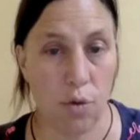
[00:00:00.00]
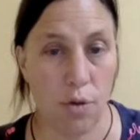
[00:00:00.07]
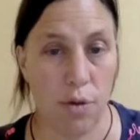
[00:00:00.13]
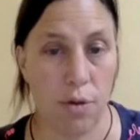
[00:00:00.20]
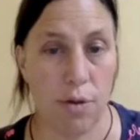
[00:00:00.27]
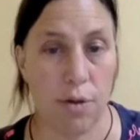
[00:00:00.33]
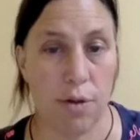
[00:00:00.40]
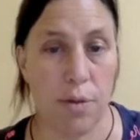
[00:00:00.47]

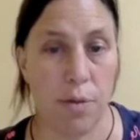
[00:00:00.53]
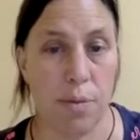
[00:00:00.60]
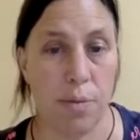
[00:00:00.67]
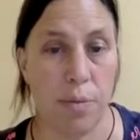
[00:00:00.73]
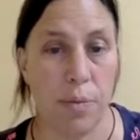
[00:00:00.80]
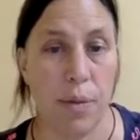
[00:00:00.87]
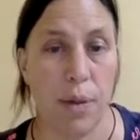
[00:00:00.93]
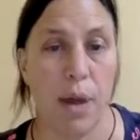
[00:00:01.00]
system,
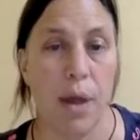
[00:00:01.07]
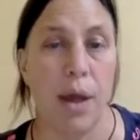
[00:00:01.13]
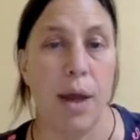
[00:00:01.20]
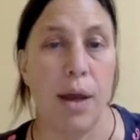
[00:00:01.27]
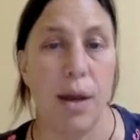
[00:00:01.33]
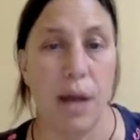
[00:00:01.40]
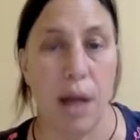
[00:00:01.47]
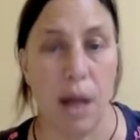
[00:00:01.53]

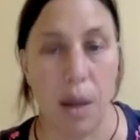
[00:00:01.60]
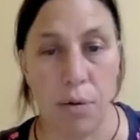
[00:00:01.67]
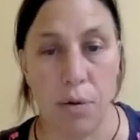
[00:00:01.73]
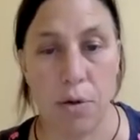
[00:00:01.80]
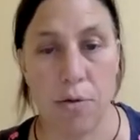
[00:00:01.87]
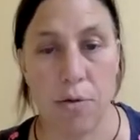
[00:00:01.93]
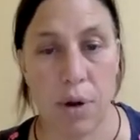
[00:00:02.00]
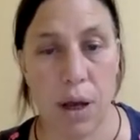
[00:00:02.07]
it helps
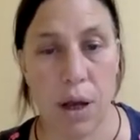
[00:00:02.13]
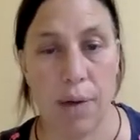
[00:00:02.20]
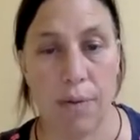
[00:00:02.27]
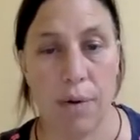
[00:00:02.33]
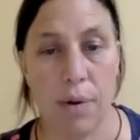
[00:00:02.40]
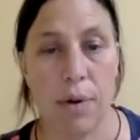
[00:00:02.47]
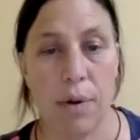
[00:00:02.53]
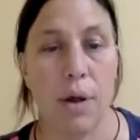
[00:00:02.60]
you
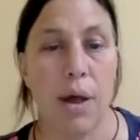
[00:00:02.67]
recover